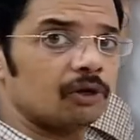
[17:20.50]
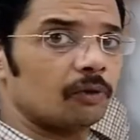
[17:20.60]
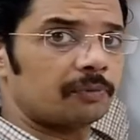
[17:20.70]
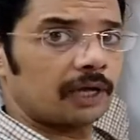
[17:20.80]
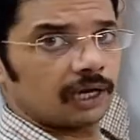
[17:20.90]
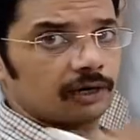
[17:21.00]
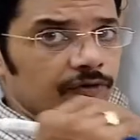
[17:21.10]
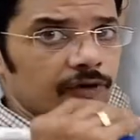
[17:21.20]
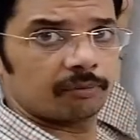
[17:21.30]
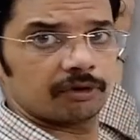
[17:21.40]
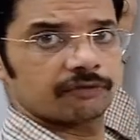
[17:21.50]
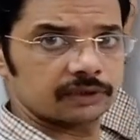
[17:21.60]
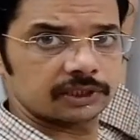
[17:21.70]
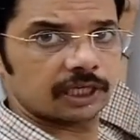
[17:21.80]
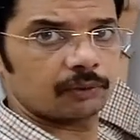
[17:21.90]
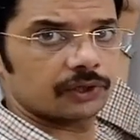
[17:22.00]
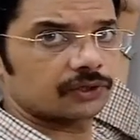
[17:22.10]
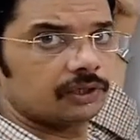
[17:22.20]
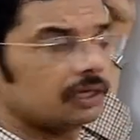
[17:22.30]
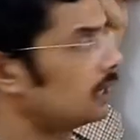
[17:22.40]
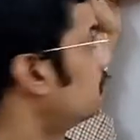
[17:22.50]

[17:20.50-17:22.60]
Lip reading: be obtained from the first equation